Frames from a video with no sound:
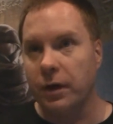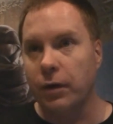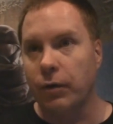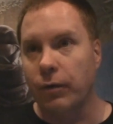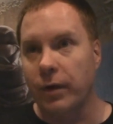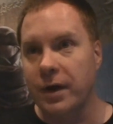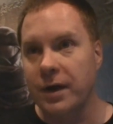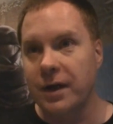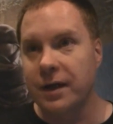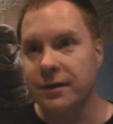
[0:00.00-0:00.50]

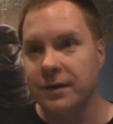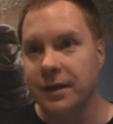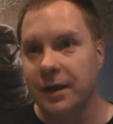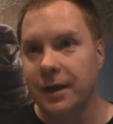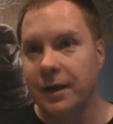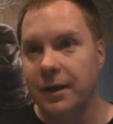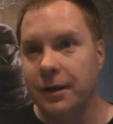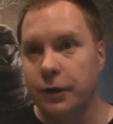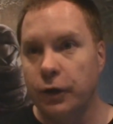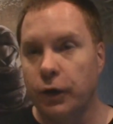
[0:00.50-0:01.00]
ingredient.
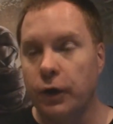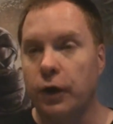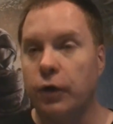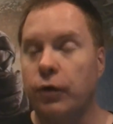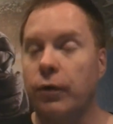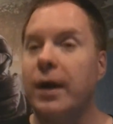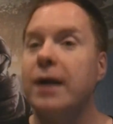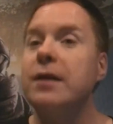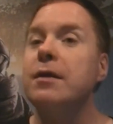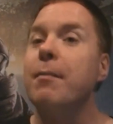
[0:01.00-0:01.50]
You're going
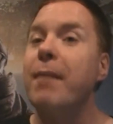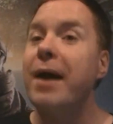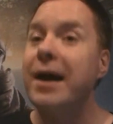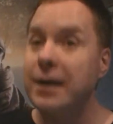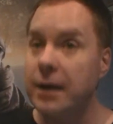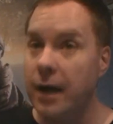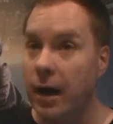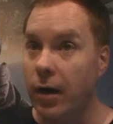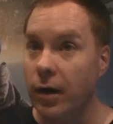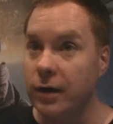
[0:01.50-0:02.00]
to create the
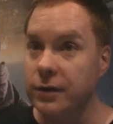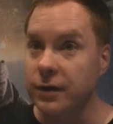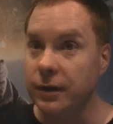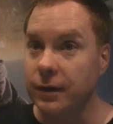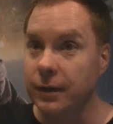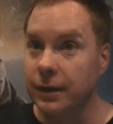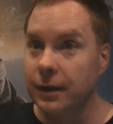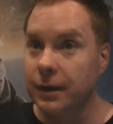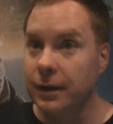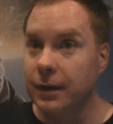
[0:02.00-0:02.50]
main character.